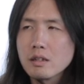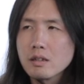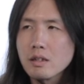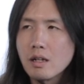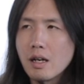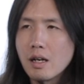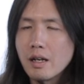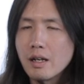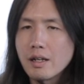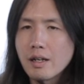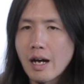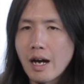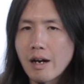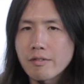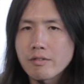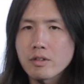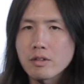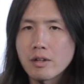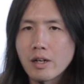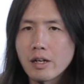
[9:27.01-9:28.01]
line
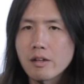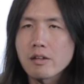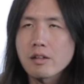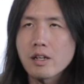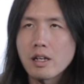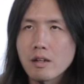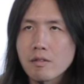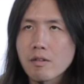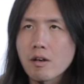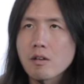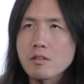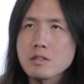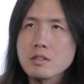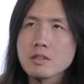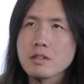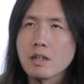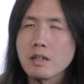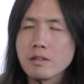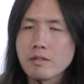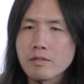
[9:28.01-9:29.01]
after Eric Avard
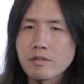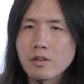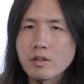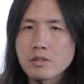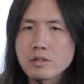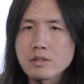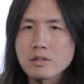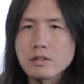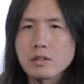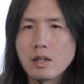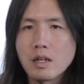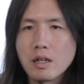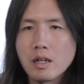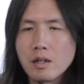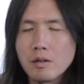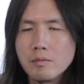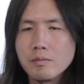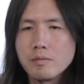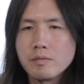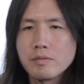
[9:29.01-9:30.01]
designed the first
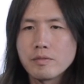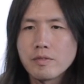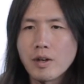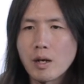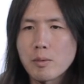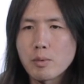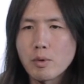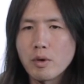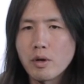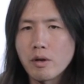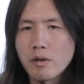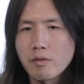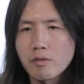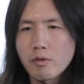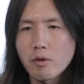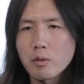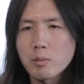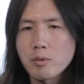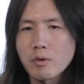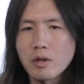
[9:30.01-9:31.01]
5.0 and
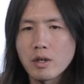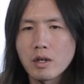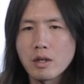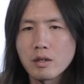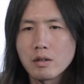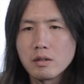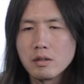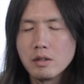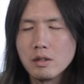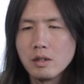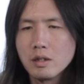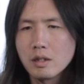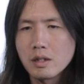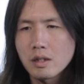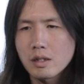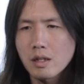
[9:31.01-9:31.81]
4.0.